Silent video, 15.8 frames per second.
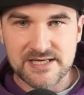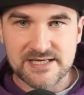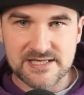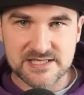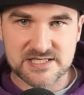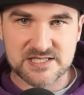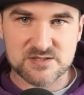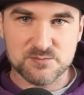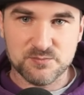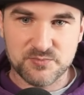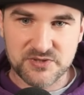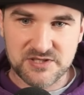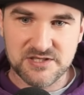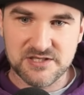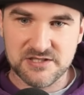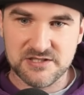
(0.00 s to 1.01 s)
is
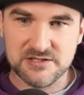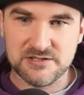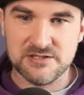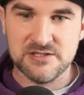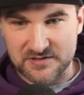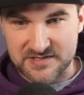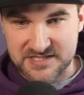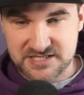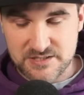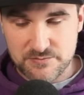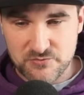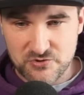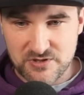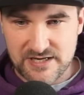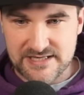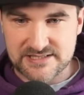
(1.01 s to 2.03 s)
being
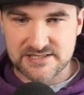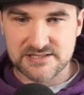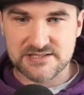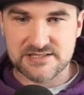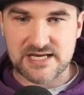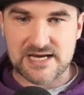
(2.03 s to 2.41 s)
simulated